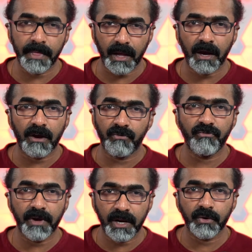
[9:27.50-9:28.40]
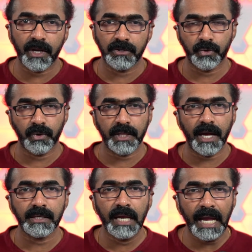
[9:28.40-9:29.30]
They are very good at doing
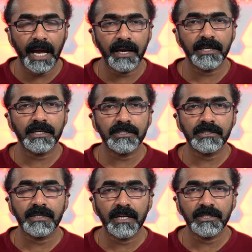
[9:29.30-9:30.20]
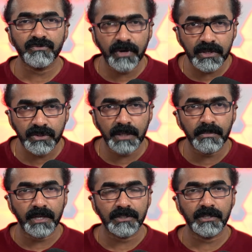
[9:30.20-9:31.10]
that, and it is very
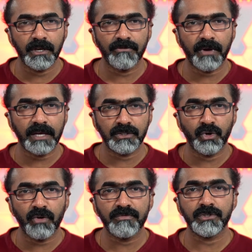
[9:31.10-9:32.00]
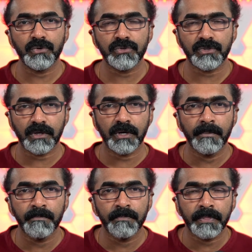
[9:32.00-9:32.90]
seamless. As a novice user,
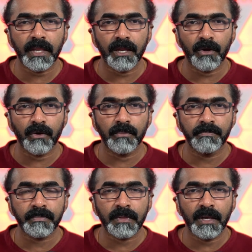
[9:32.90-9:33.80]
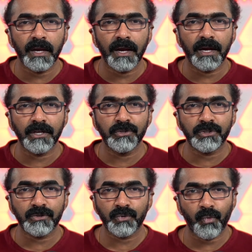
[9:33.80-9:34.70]
you
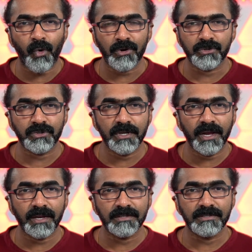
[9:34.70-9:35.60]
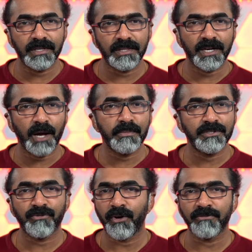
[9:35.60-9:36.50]
just have to watch and see the
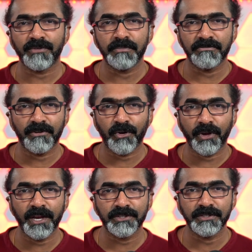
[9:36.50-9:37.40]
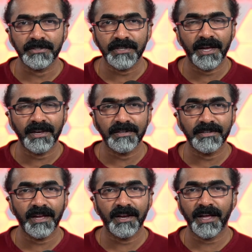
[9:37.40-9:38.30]
comments flowing from different locations,
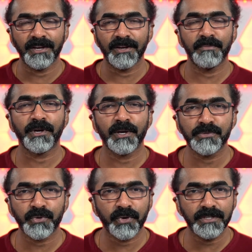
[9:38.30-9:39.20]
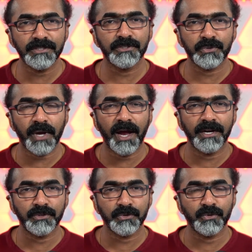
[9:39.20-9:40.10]
and it becomes so easy to
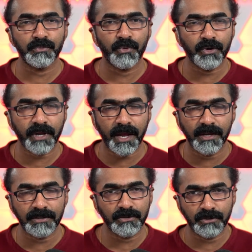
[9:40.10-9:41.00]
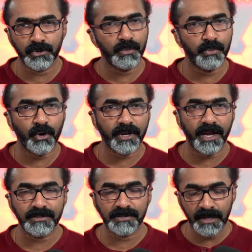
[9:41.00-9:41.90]
add it to those to your
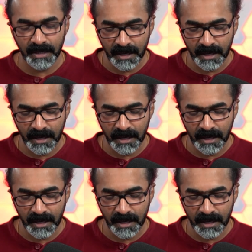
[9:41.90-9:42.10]
broadcast.